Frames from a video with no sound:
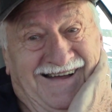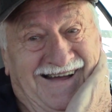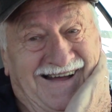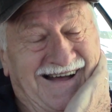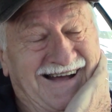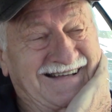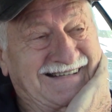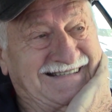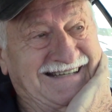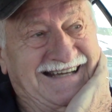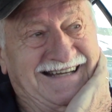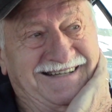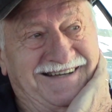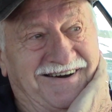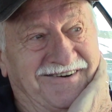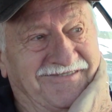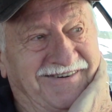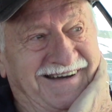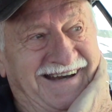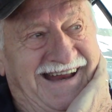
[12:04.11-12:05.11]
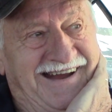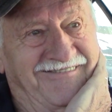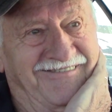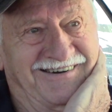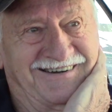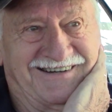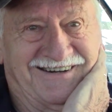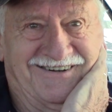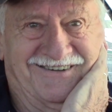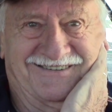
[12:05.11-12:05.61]
I said, nobody ever
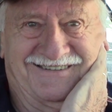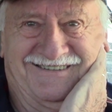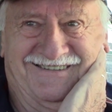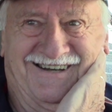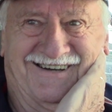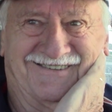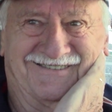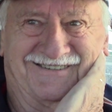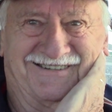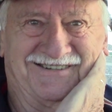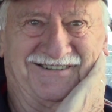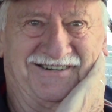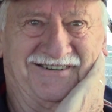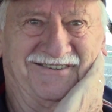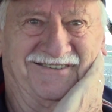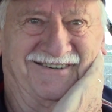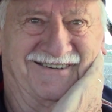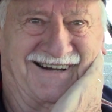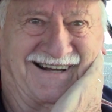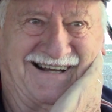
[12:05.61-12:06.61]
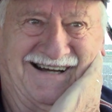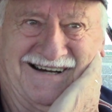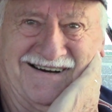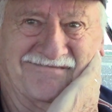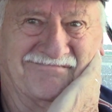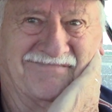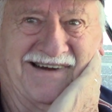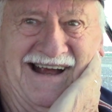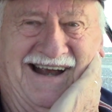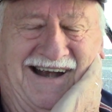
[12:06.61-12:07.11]
told you not to shoot a
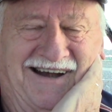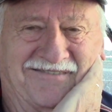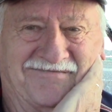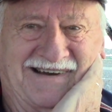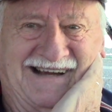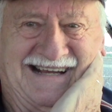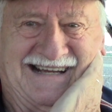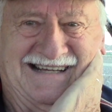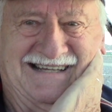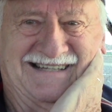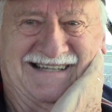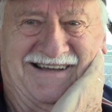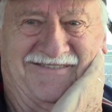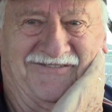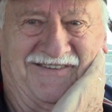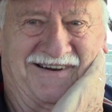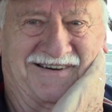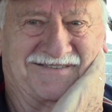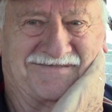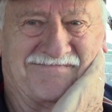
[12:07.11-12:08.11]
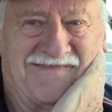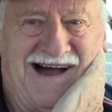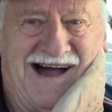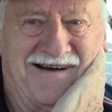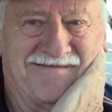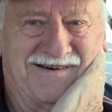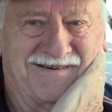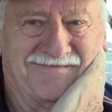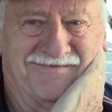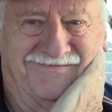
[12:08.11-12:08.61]
cub bear because if there's
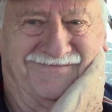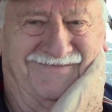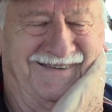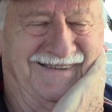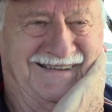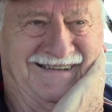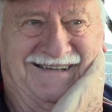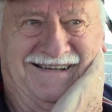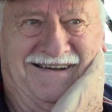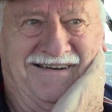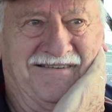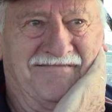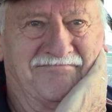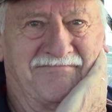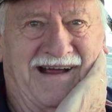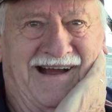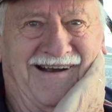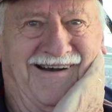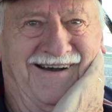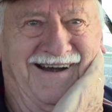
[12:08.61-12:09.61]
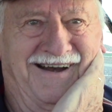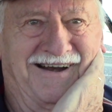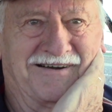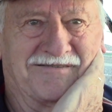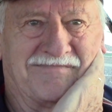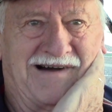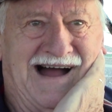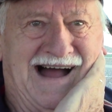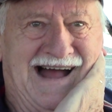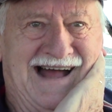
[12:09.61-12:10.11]
mama bear
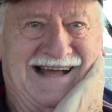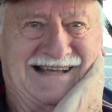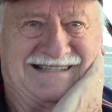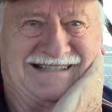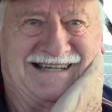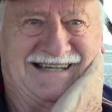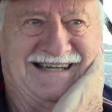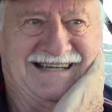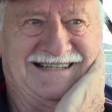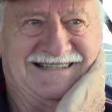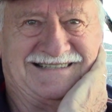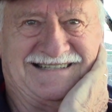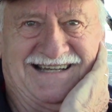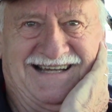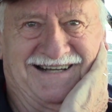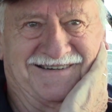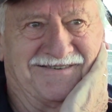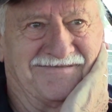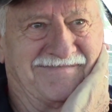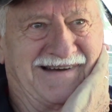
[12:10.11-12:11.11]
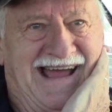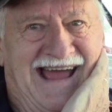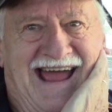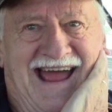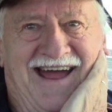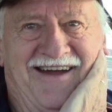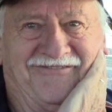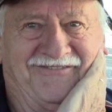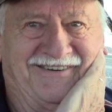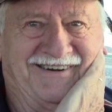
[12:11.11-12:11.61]
nearby, she gonna be
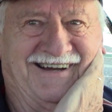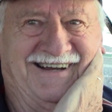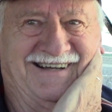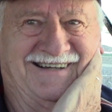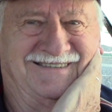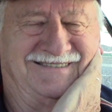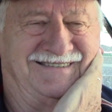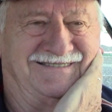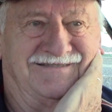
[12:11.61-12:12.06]
after you?